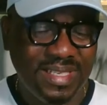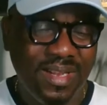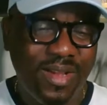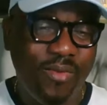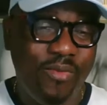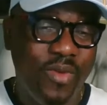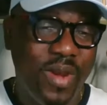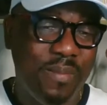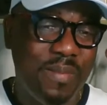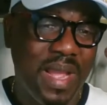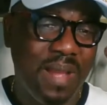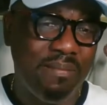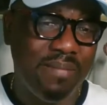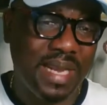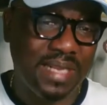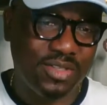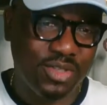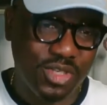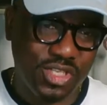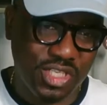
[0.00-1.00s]

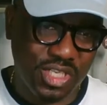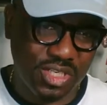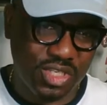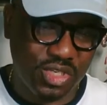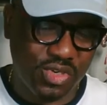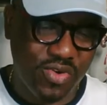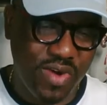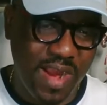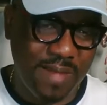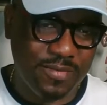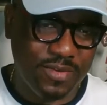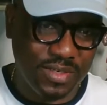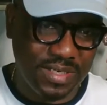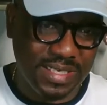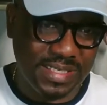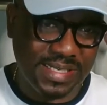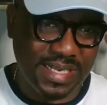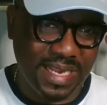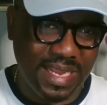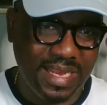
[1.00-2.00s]
Remember to subscribe to
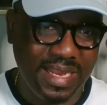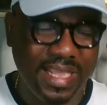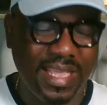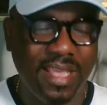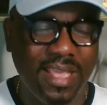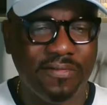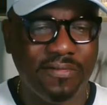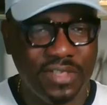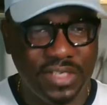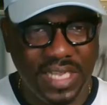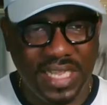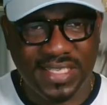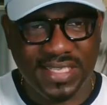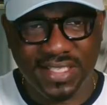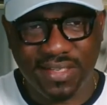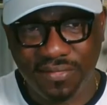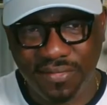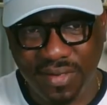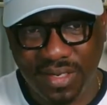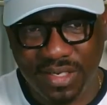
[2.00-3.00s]
this clinic. If today is
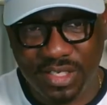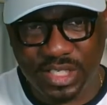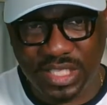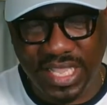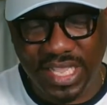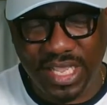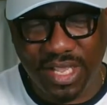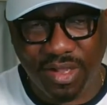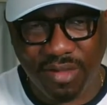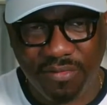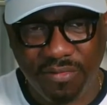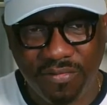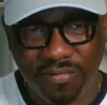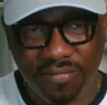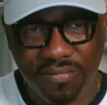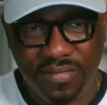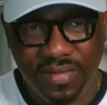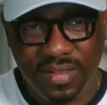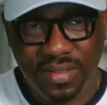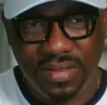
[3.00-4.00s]
the first day of
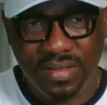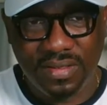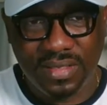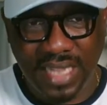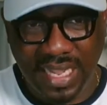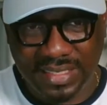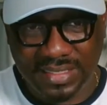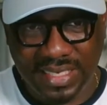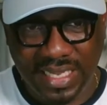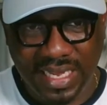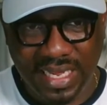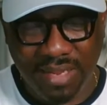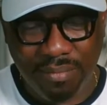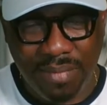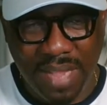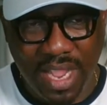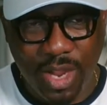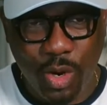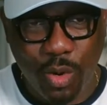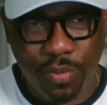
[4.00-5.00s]
attending
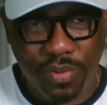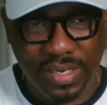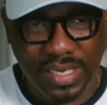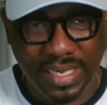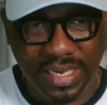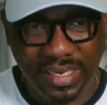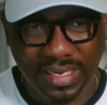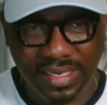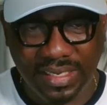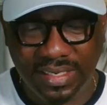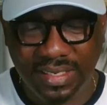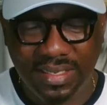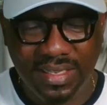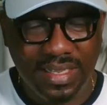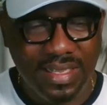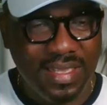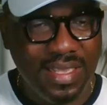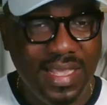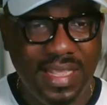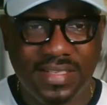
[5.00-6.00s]
my open clinic,
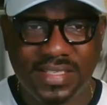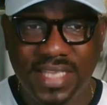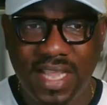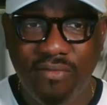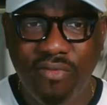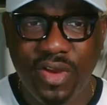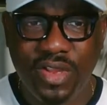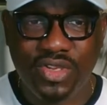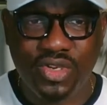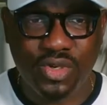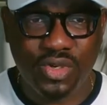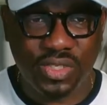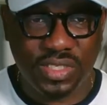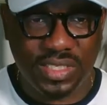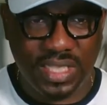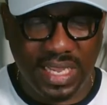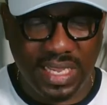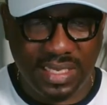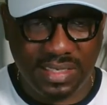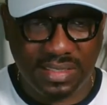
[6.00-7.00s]
it's every
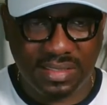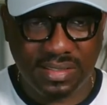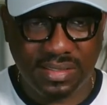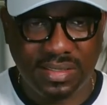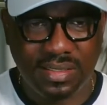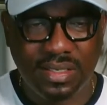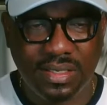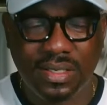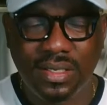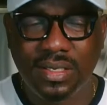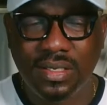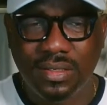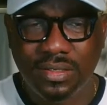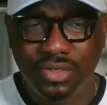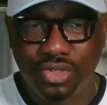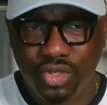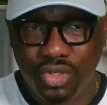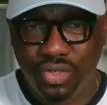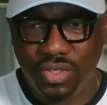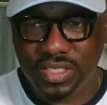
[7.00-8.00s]
Tuesdays.
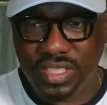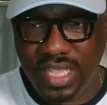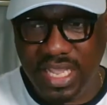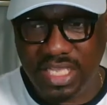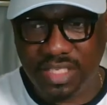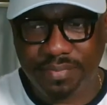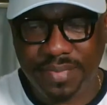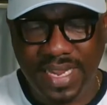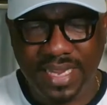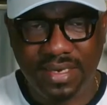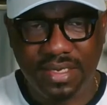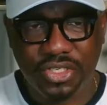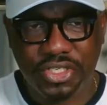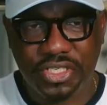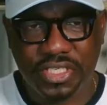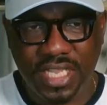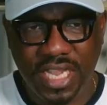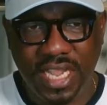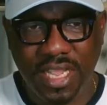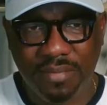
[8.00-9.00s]
Tuesdays by
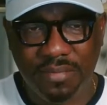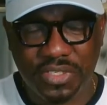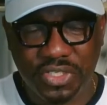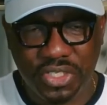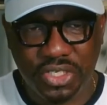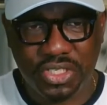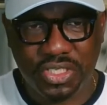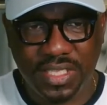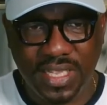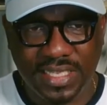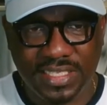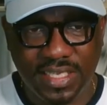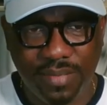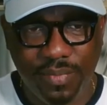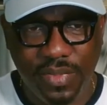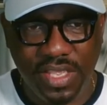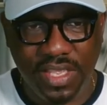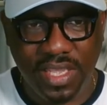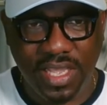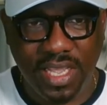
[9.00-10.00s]
this time, 6:30
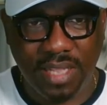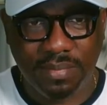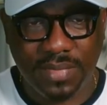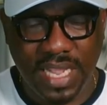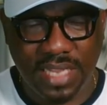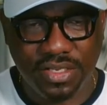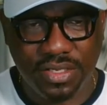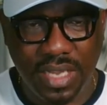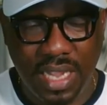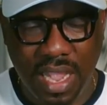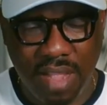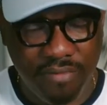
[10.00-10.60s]
p.m.